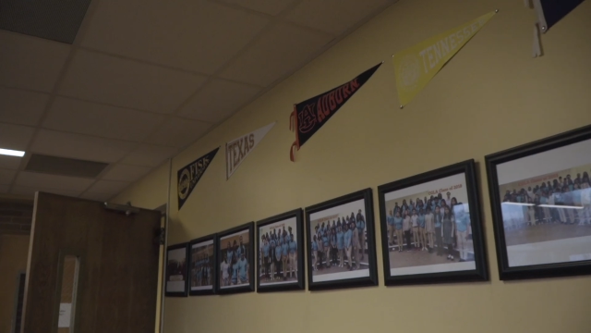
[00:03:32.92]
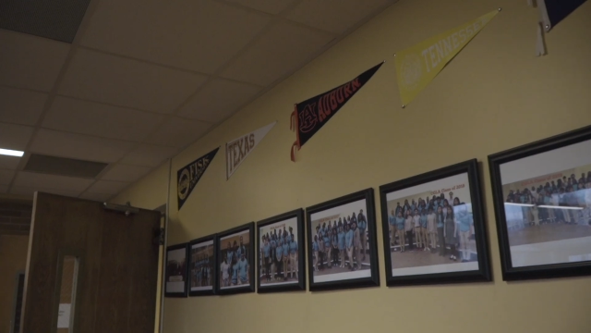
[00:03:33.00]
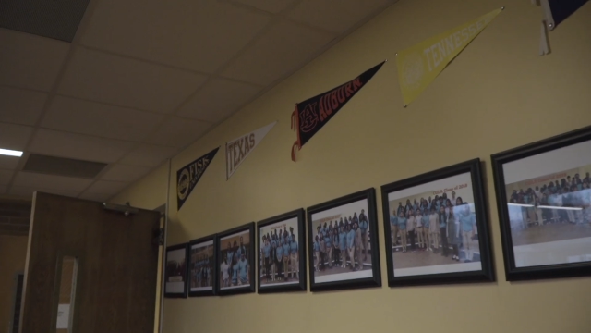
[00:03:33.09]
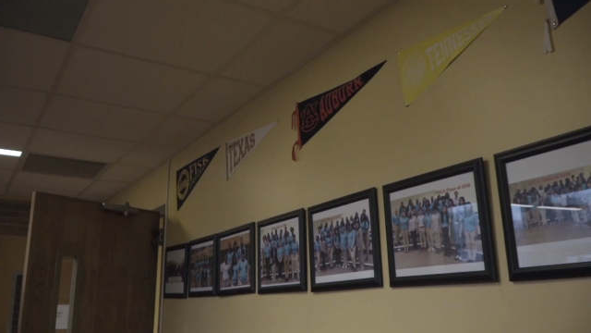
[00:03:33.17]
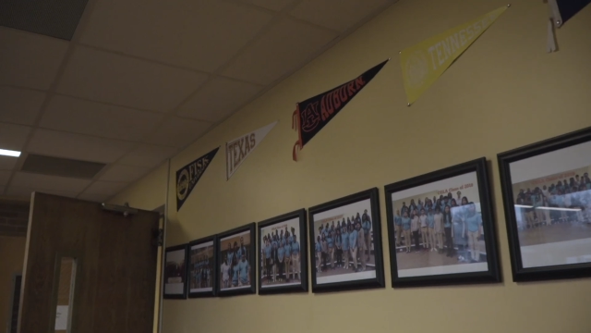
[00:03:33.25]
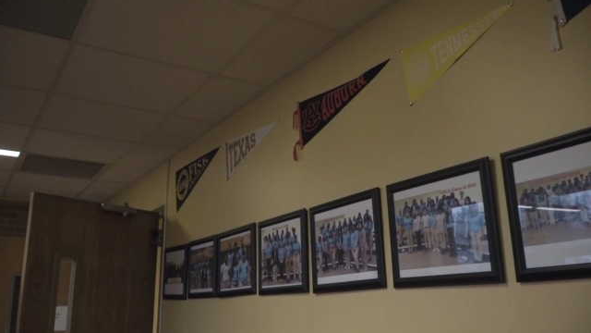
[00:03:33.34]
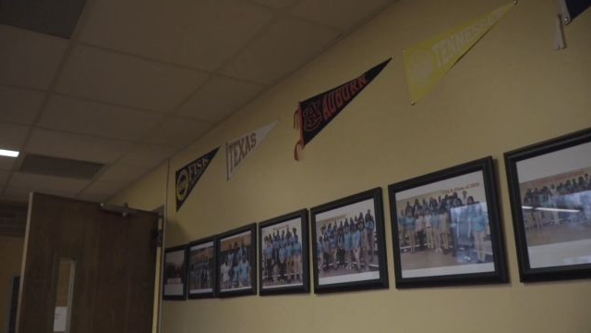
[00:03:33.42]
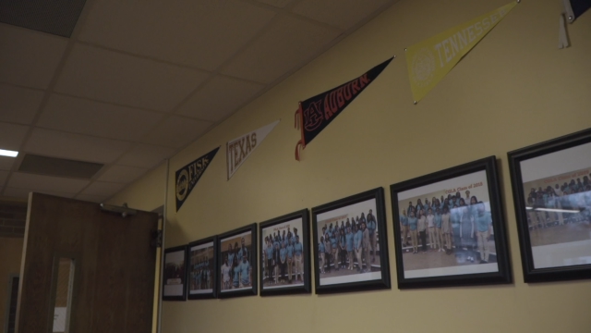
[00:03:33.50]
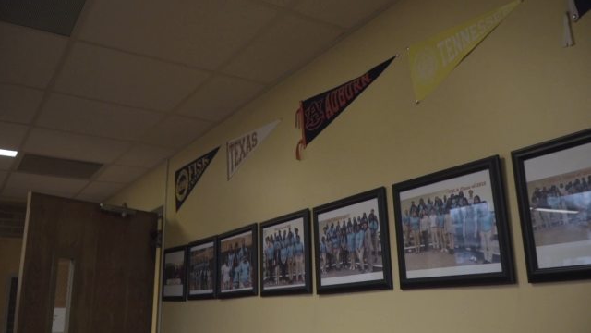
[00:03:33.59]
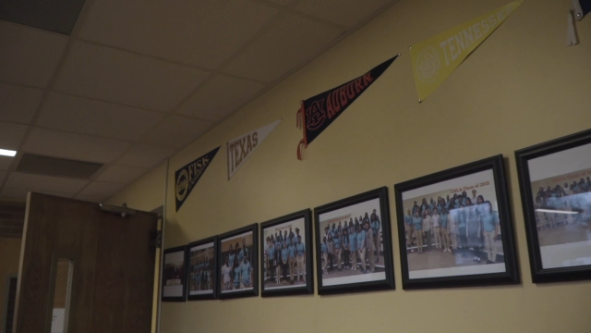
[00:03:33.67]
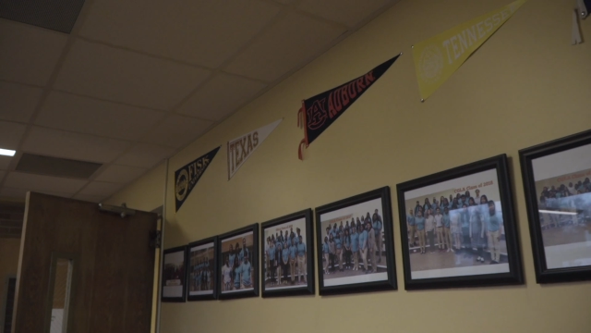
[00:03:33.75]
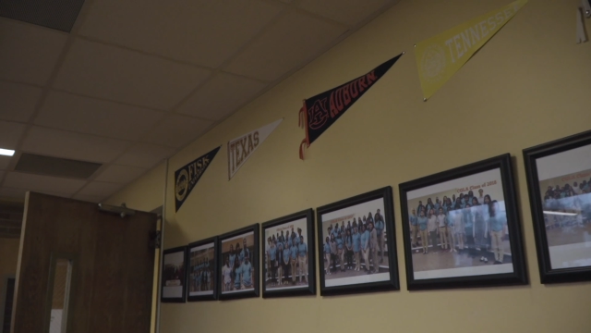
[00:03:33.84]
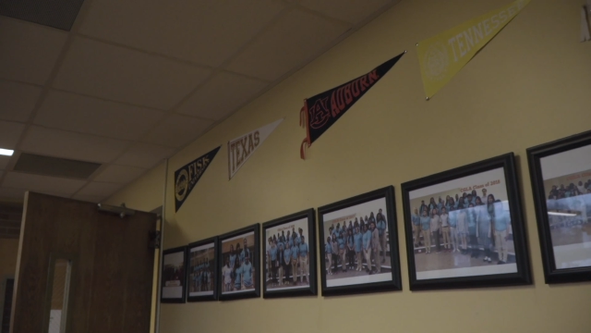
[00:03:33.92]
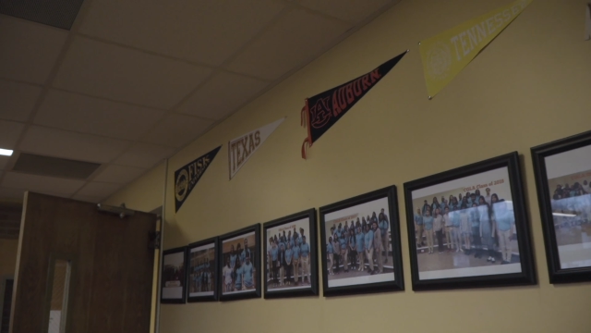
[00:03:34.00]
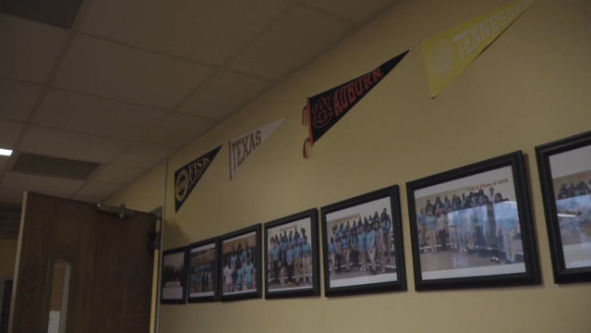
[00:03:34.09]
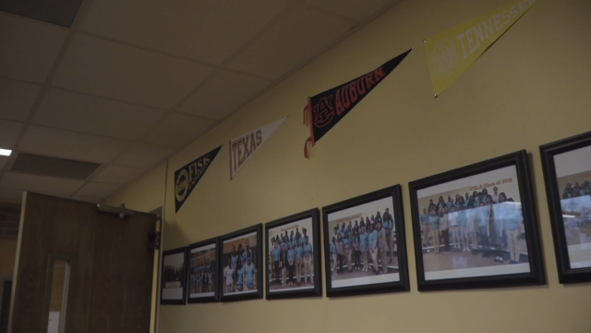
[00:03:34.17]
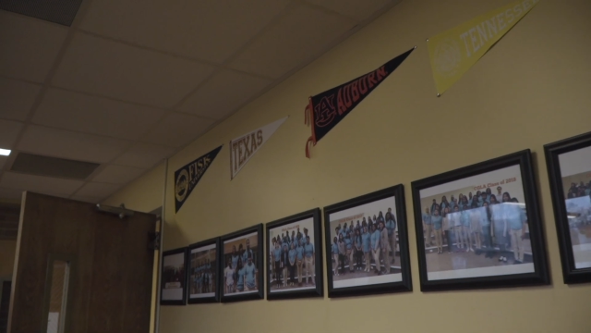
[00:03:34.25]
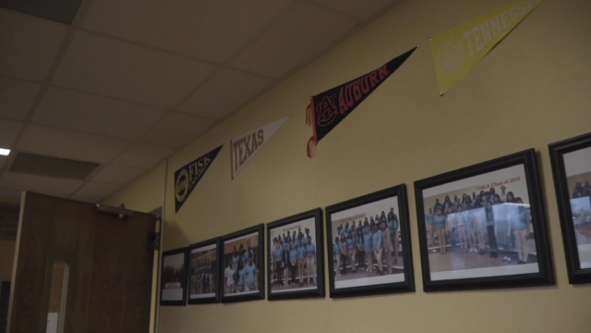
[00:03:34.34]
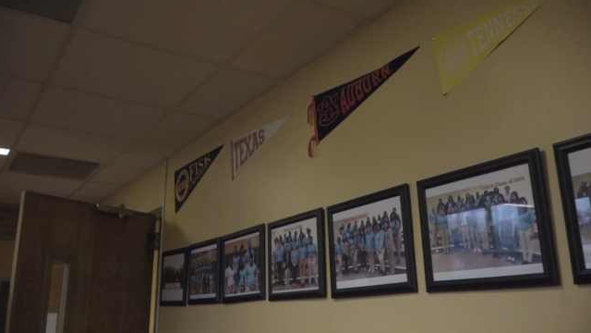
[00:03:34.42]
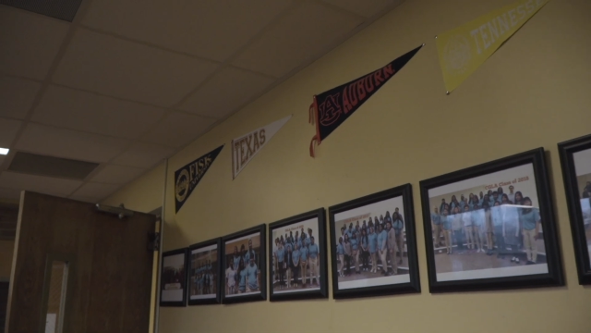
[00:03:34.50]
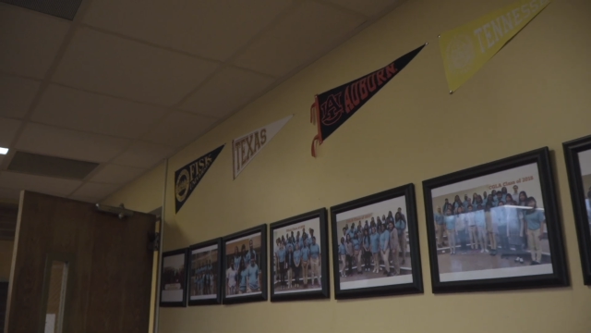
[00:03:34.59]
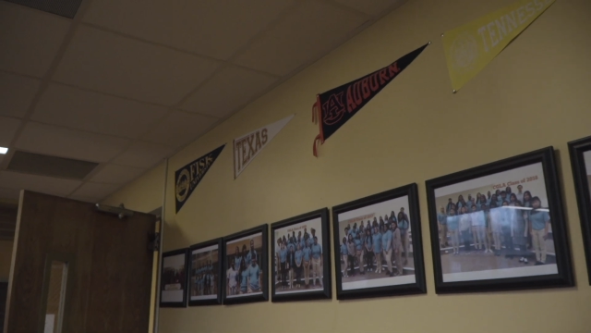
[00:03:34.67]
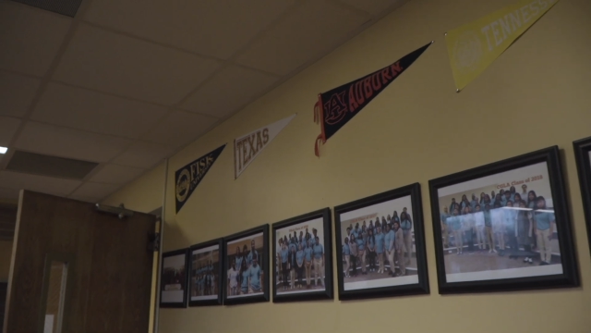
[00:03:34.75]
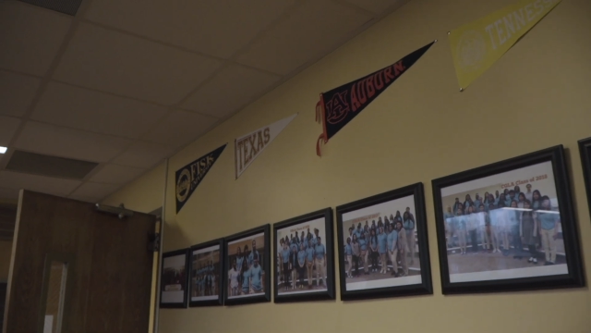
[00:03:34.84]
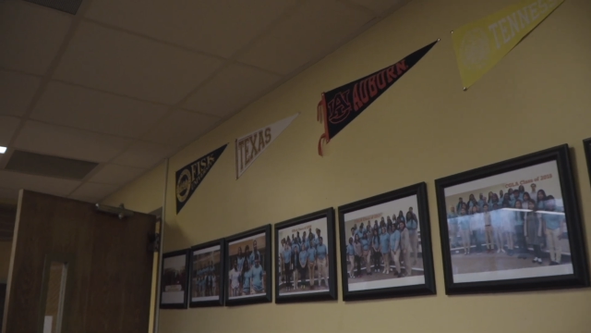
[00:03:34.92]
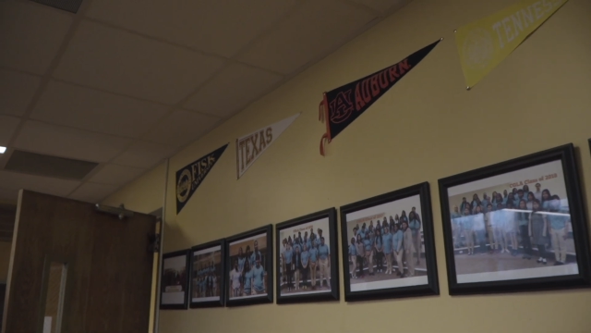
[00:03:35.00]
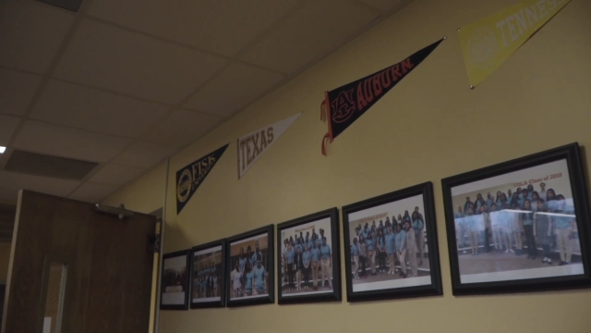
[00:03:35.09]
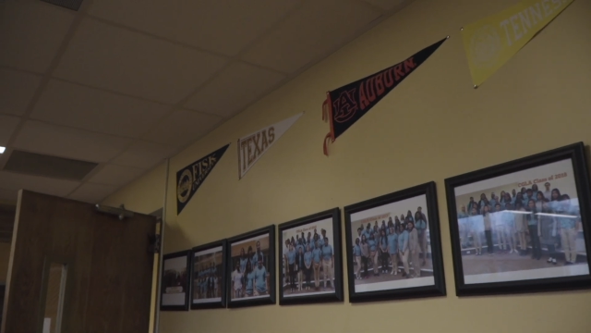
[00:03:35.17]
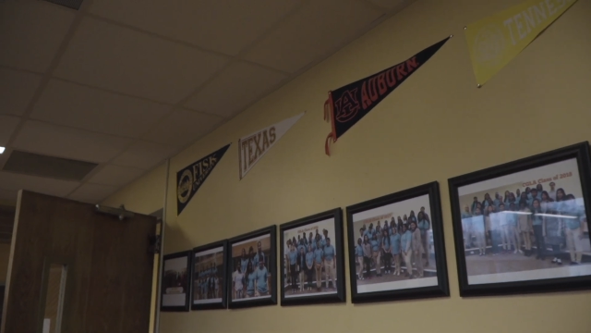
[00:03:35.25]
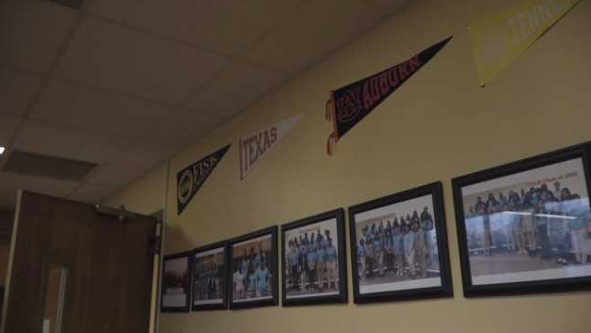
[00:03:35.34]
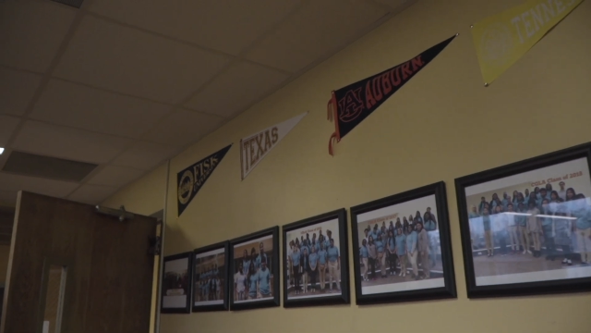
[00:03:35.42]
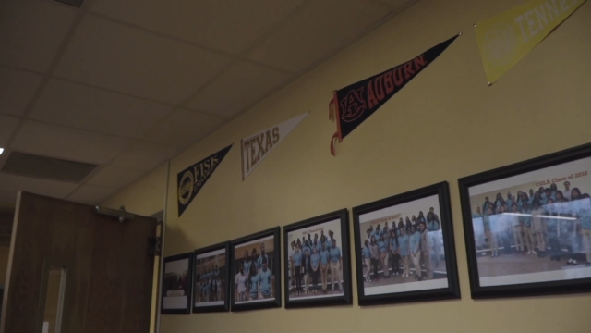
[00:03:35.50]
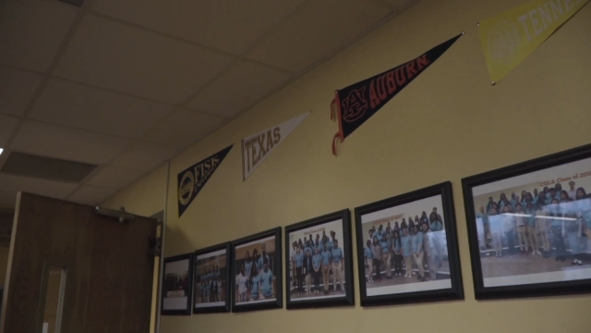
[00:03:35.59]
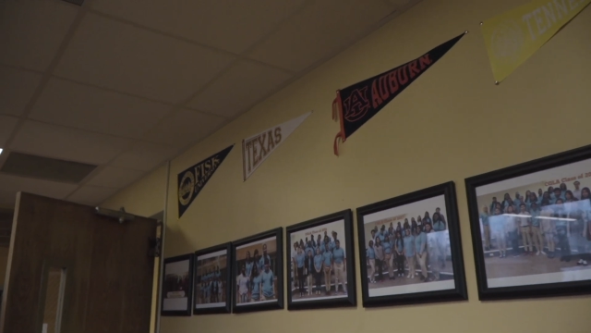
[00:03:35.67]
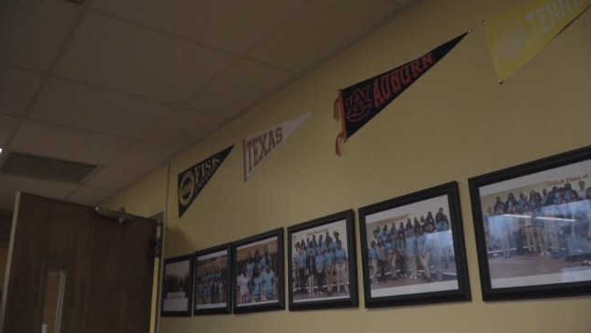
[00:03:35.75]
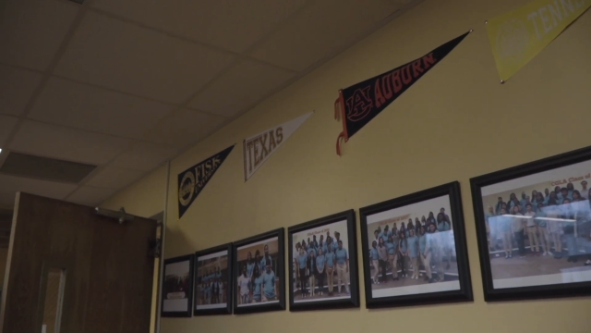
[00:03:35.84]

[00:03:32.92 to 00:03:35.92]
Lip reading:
No face is visible, so there are no lips to read.